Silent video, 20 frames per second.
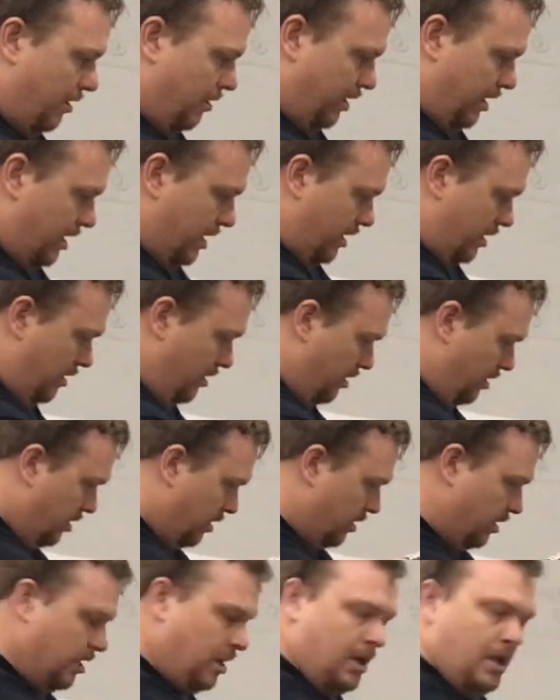
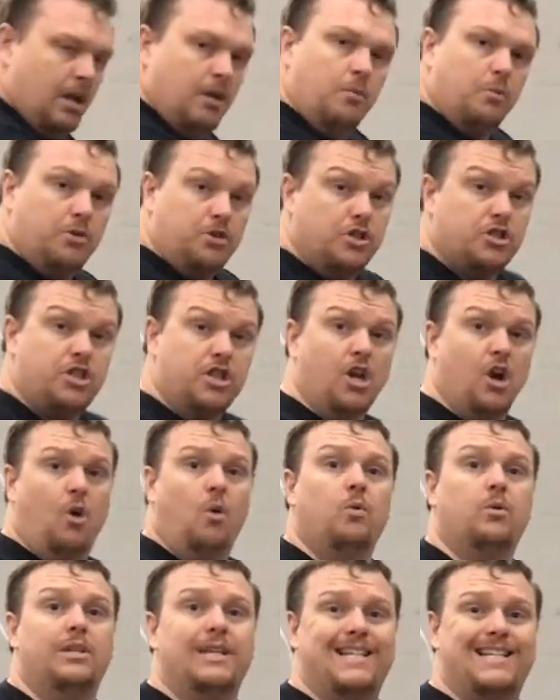area, which is the
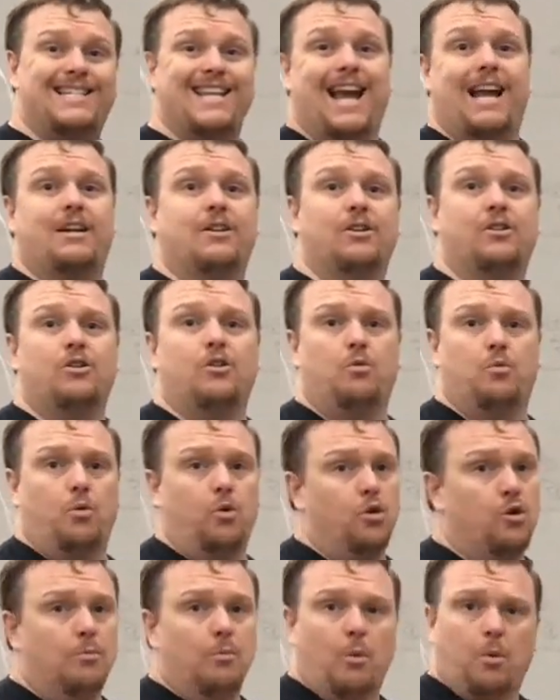only technical
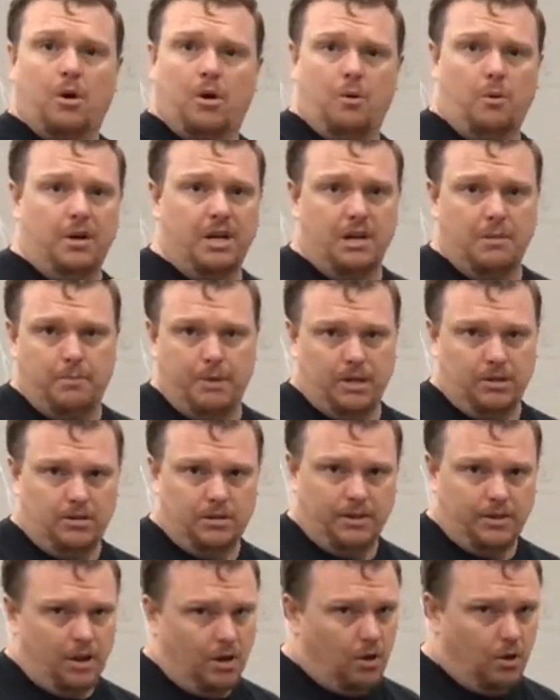room we're going to
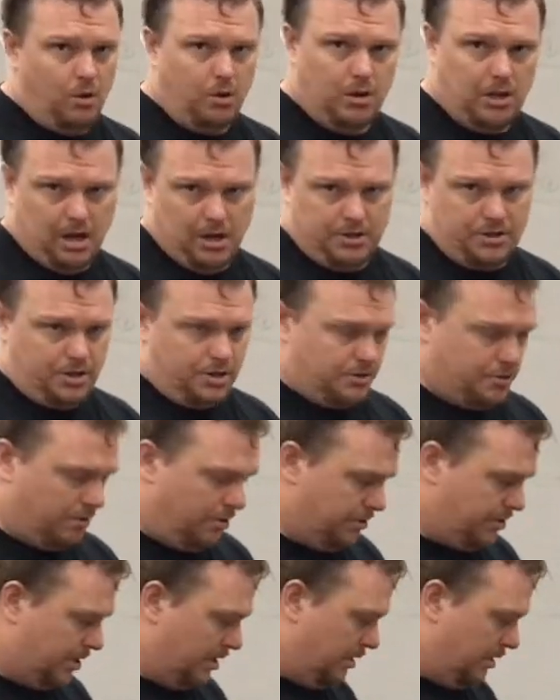build in the whole launch control